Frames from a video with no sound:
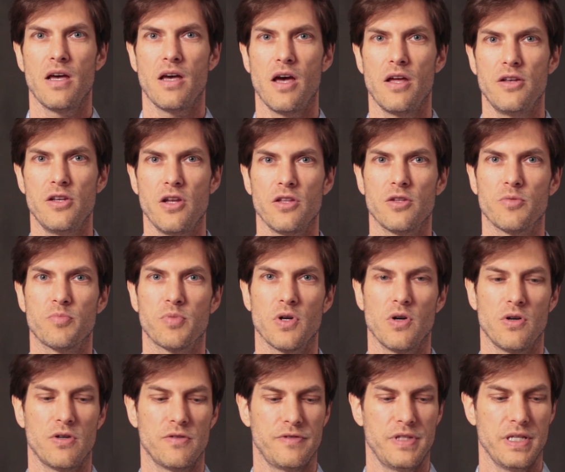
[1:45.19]
Another
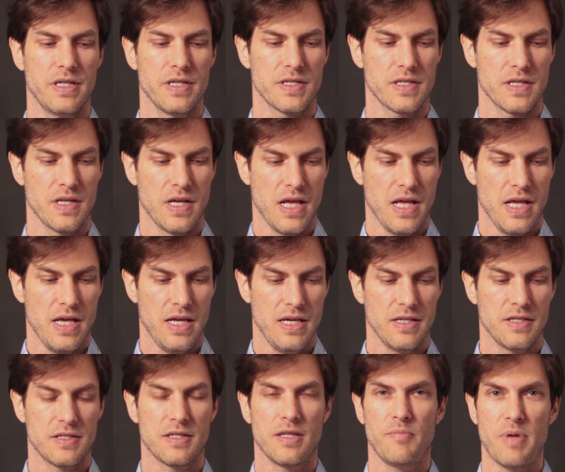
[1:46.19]
pro of this
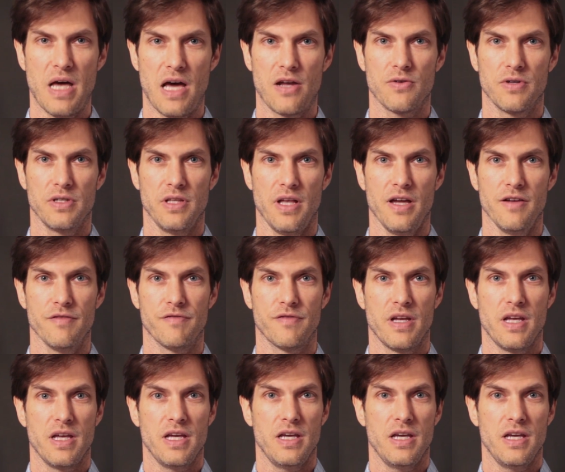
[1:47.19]
is the battery life.